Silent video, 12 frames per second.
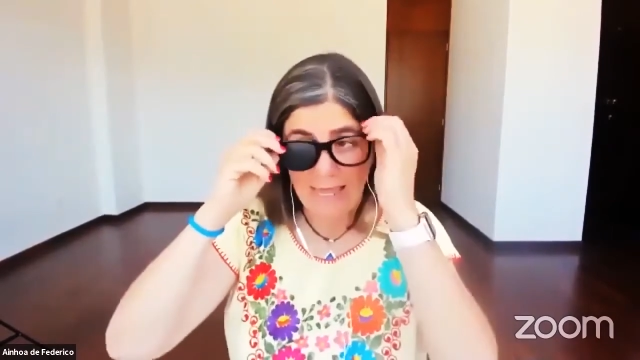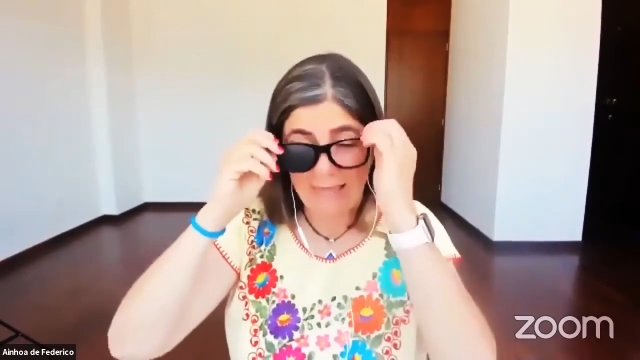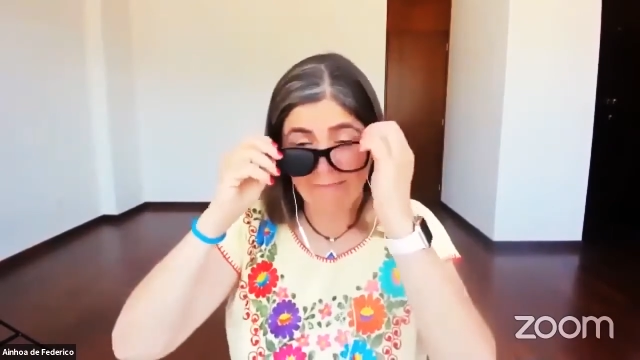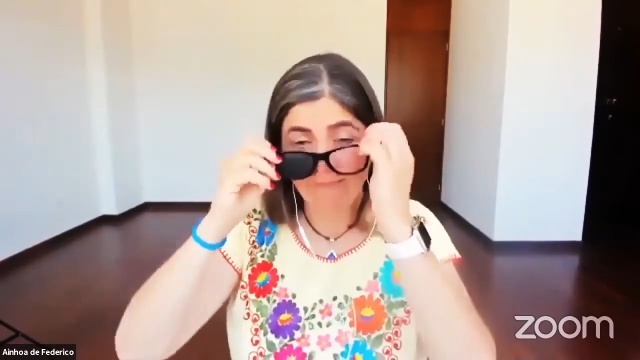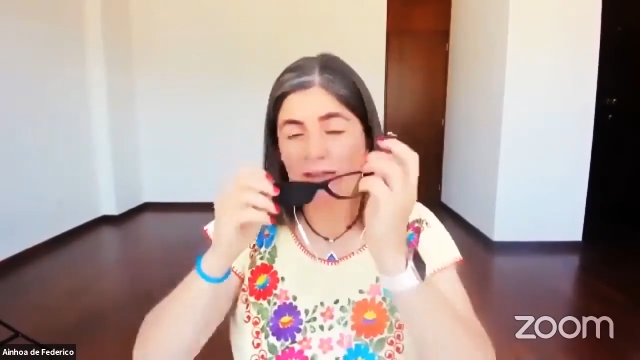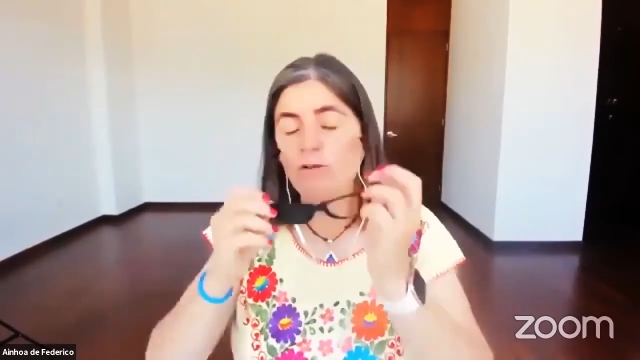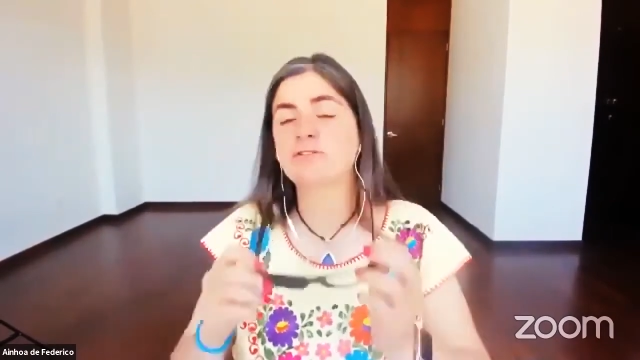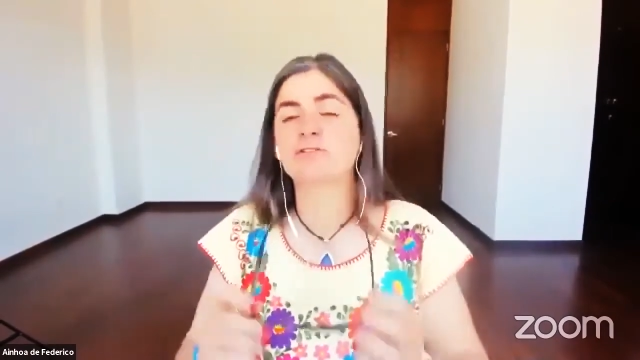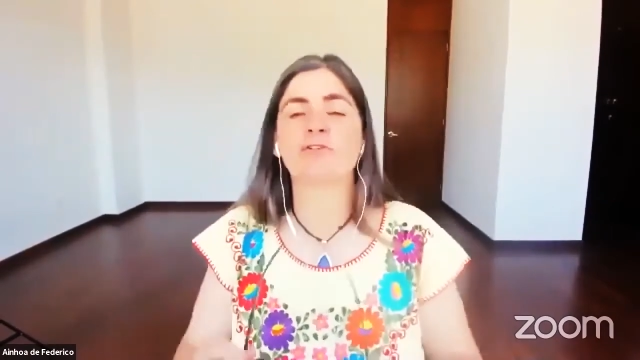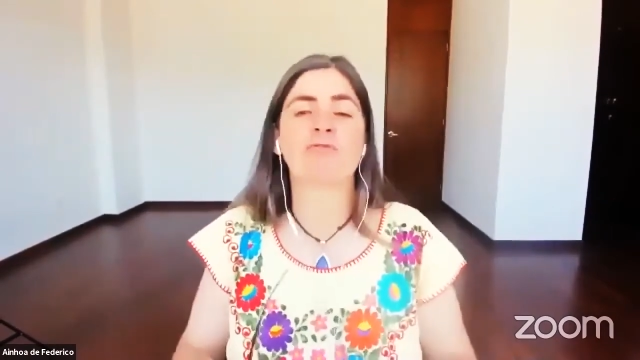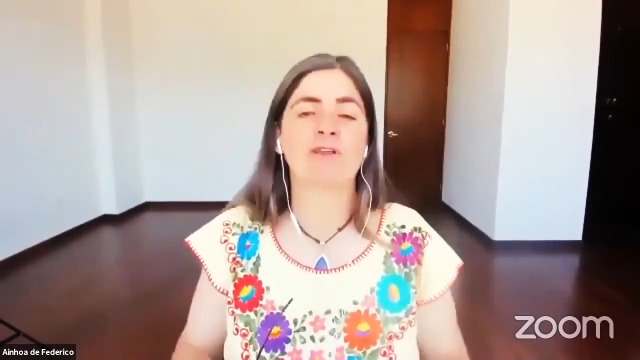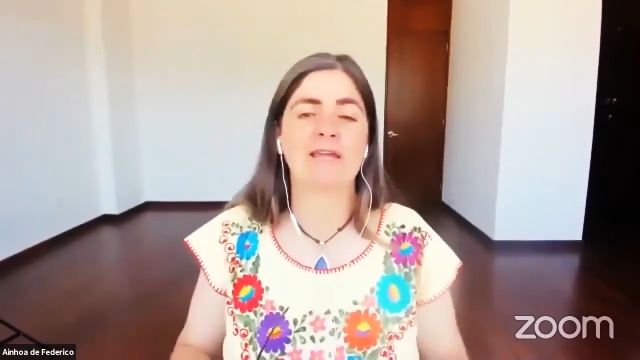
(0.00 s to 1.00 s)
and they
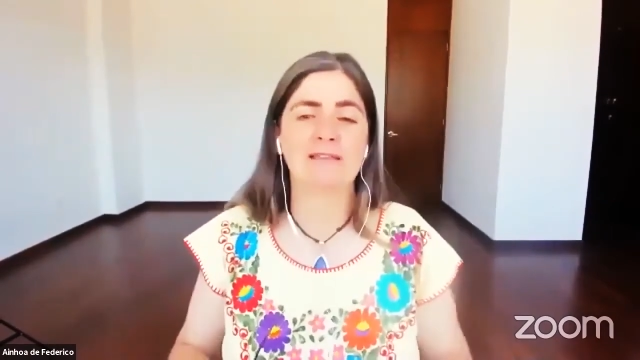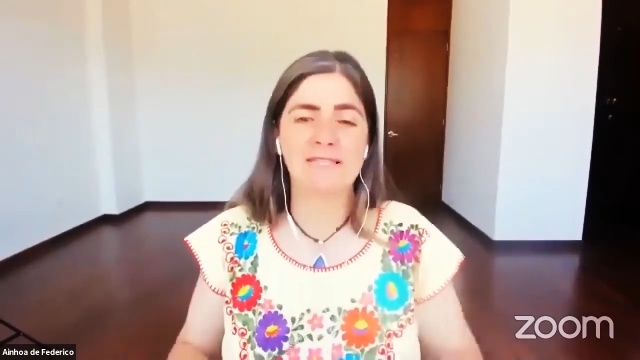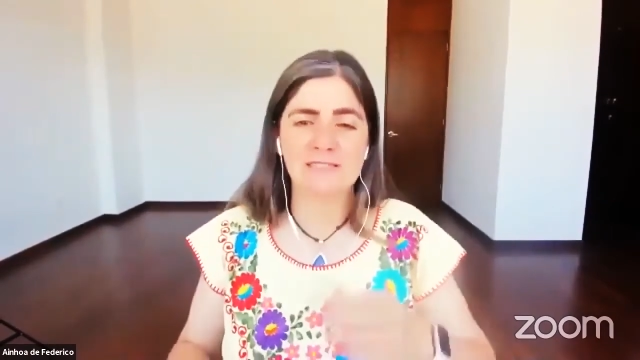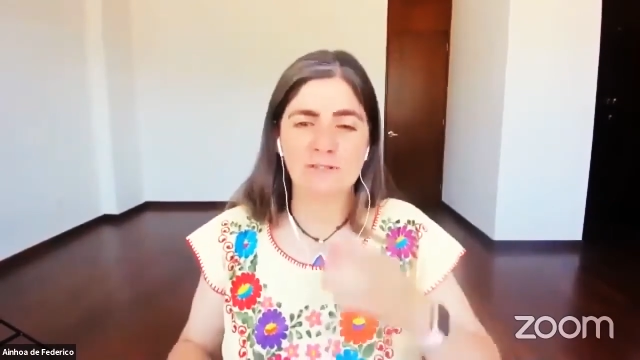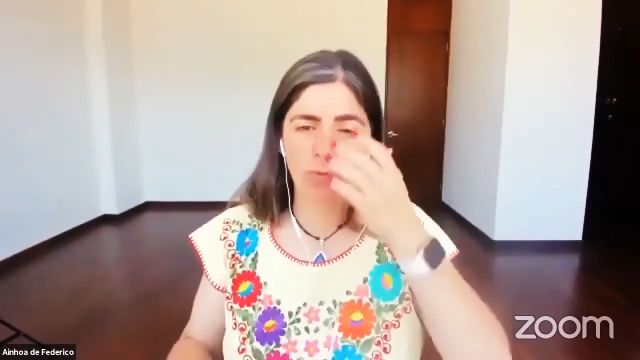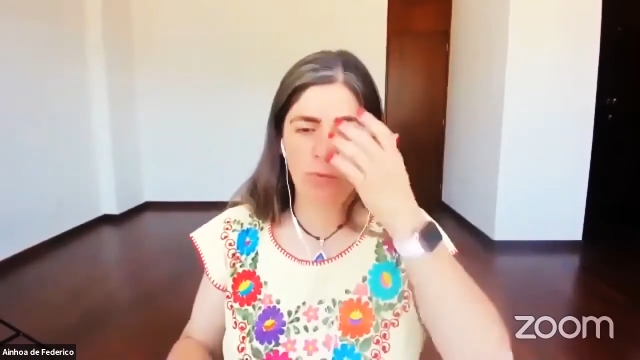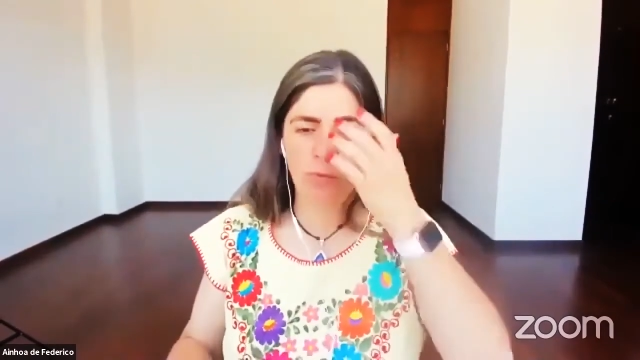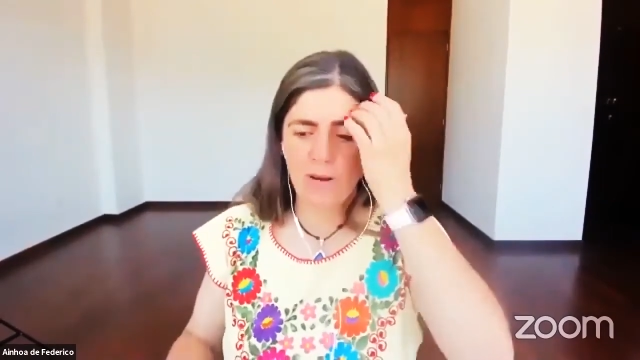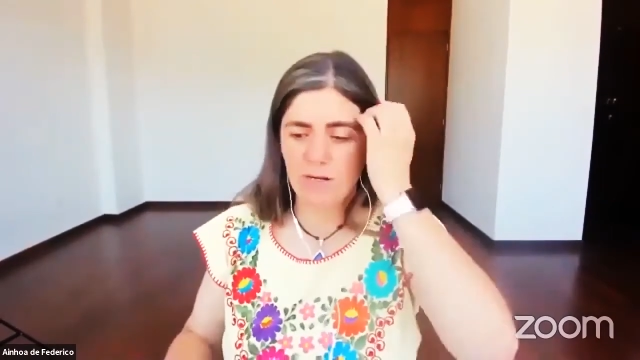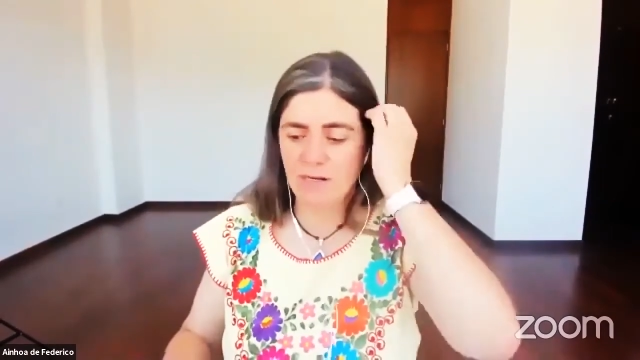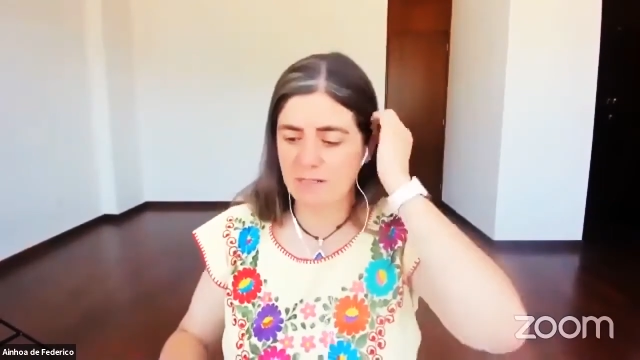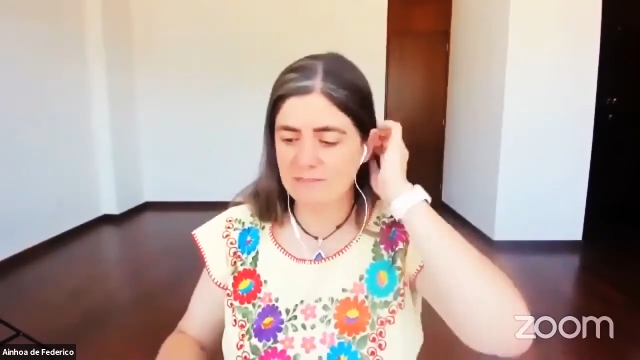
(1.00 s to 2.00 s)
also create this
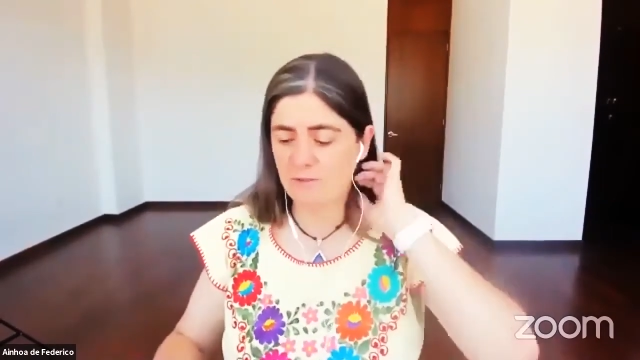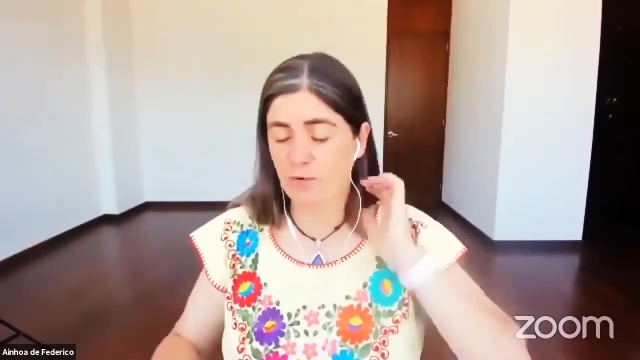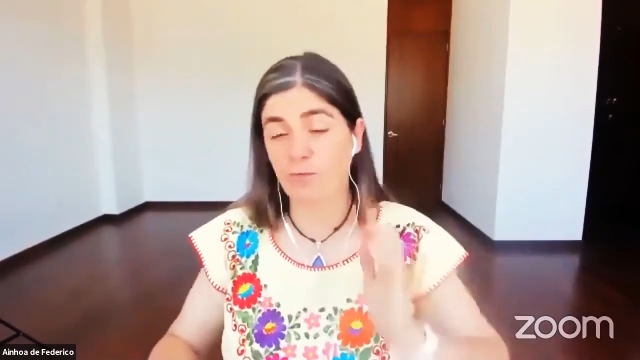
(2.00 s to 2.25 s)
awareness